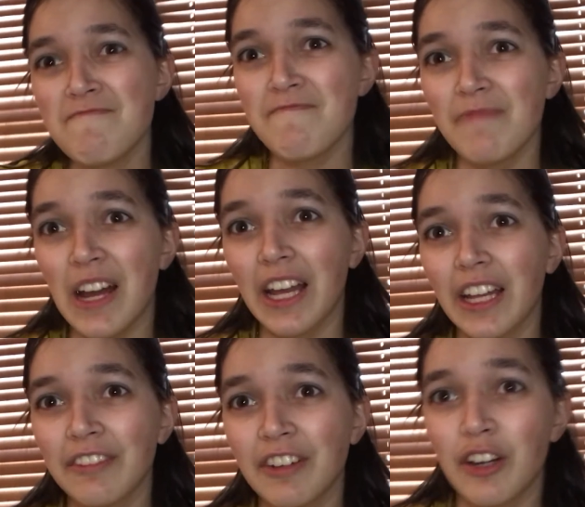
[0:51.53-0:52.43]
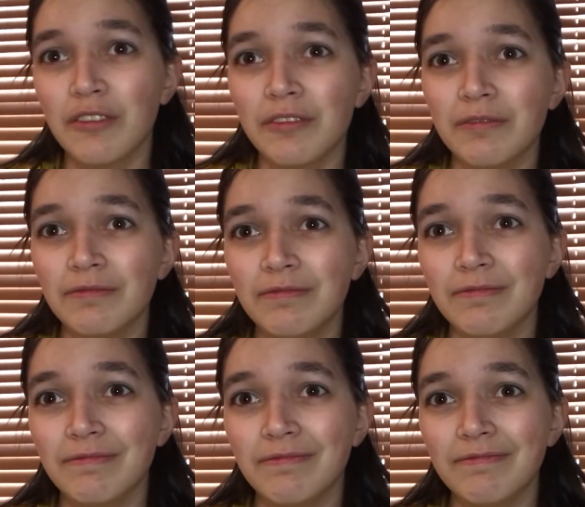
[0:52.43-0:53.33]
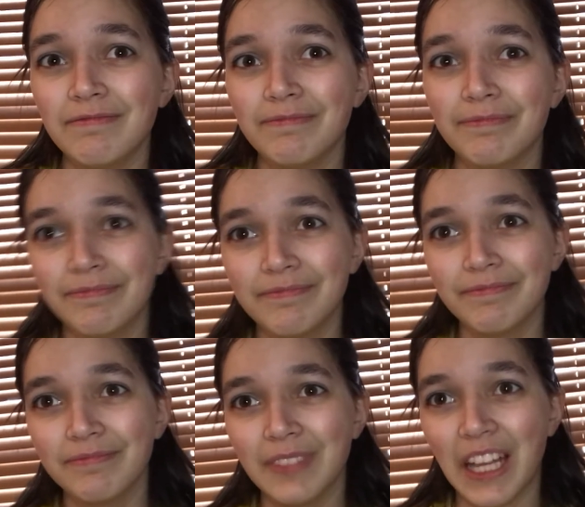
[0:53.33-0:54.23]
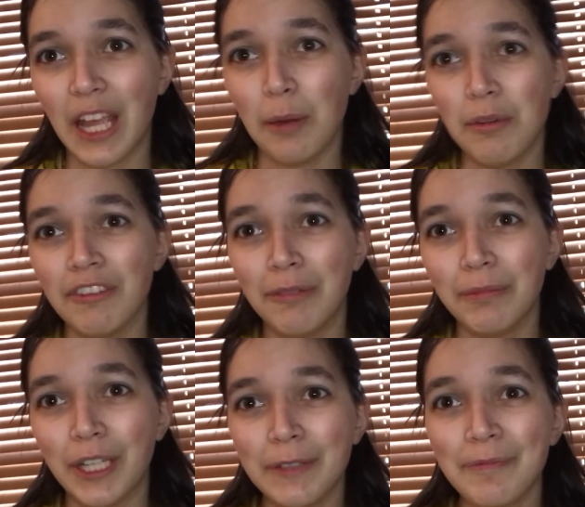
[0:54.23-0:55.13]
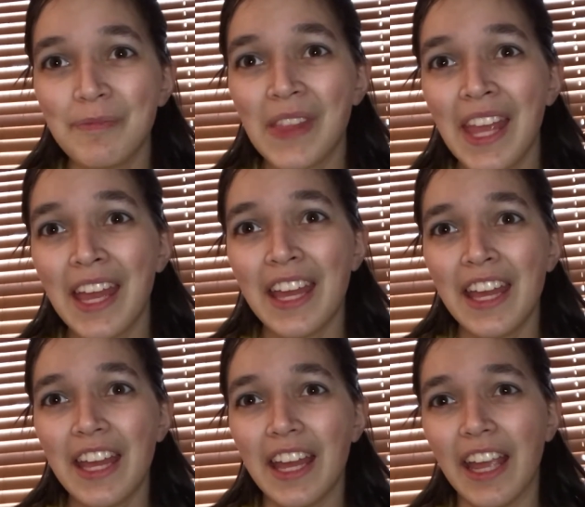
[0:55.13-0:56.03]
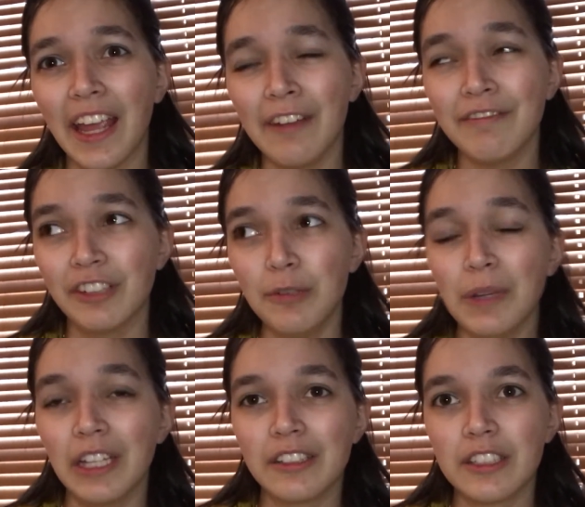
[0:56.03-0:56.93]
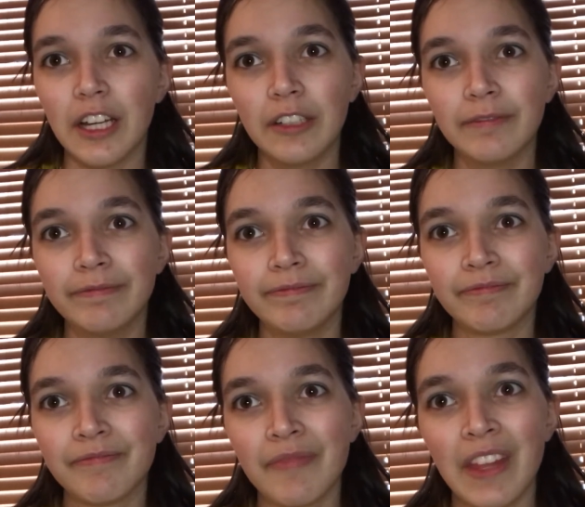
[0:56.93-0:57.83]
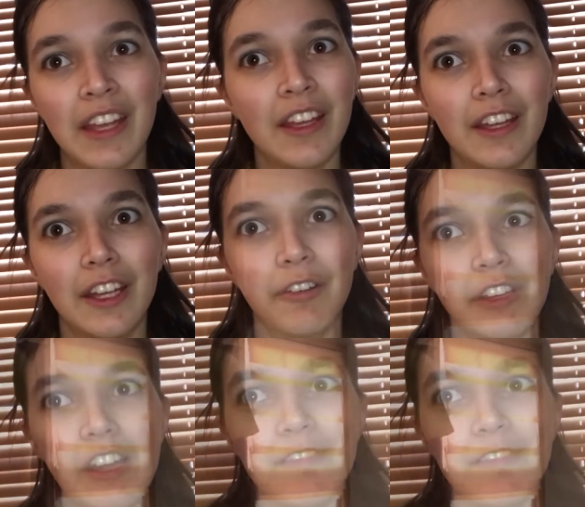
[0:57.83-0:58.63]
my phone, the camera with me, and film it. So here we go.